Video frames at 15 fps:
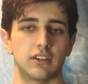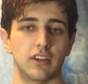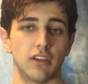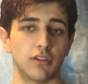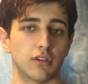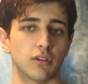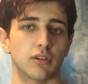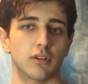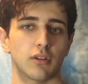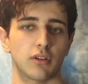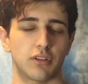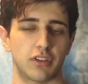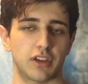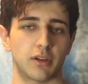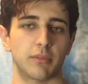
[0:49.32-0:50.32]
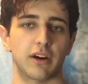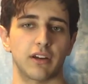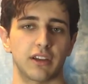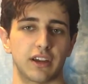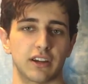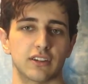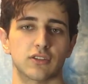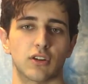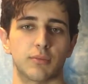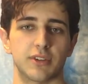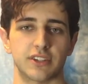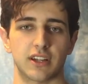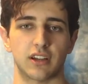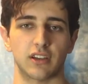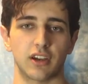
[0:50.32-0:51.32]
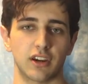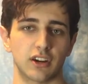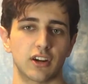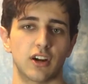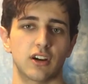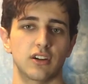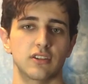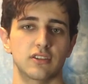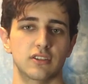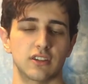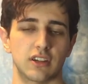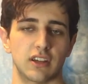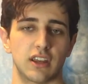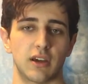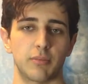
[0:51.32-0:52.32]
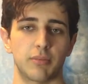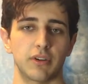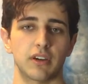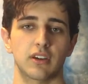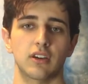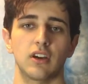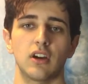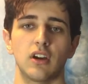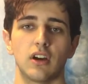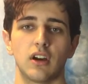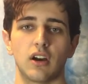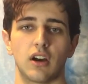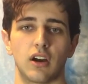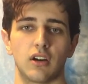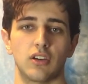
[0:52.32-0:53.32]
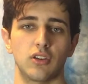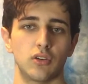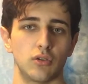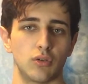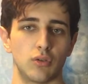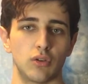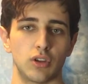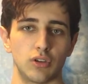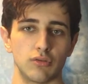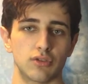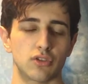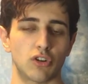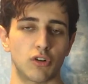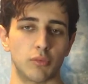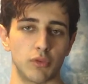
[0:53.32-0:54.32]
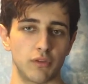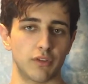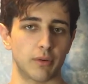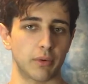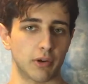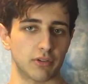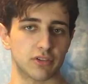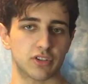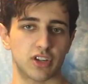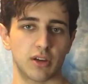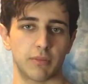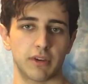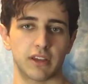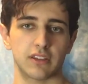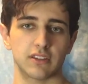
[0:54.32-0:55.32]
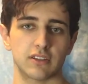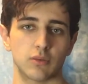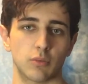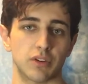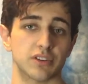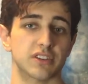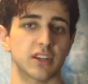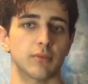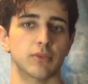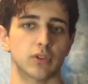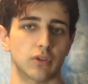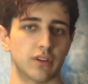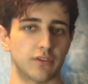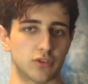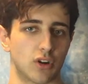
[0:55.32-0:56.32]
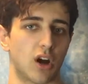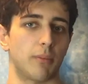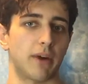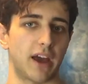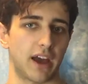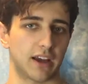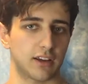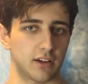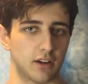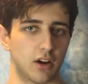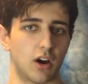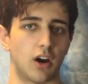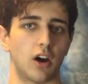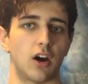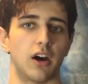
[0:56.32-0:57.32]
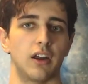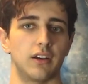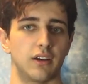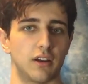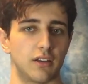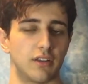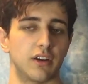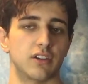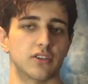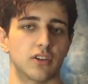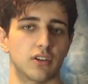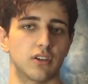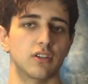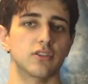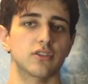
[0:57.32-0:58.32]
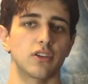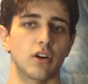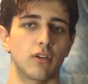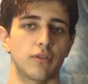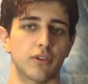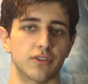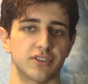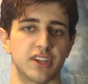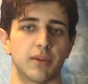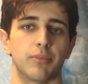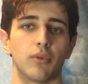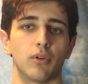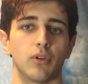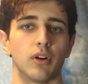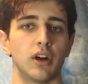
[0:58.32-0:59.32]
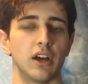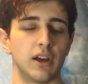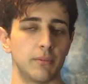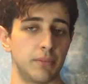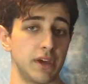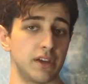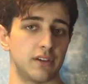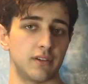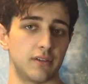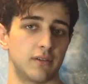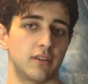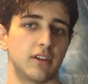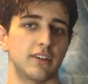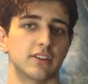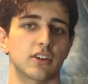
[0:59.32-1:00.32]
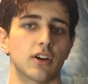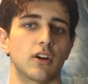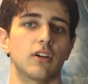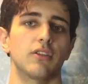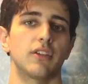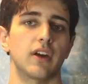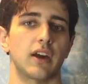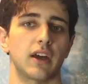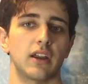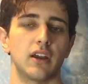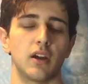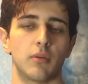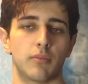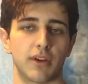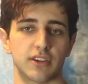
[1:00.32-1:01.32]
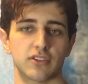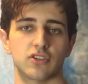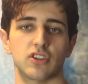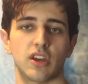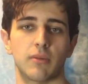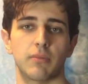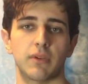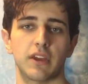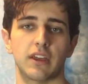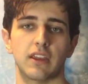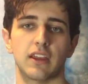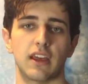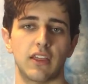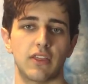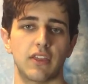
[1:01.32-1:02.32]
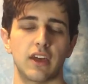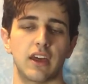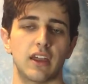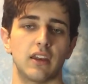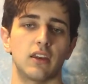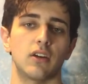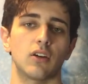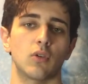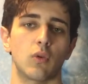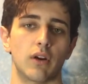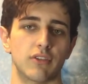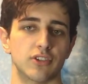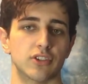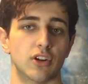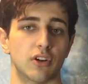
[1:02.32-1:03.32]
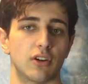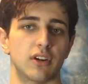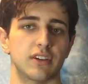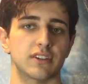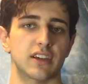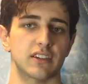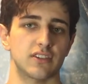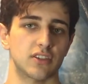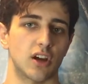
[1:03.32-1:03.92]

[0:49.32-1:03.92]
The other thing about Lightning Storm is that a lot of cards in Epic you use to remove your opponent's champions with some sort of drawback on their turn. So for example, Bitten is a card that breaks a champion, and then whoever's turn it is gets a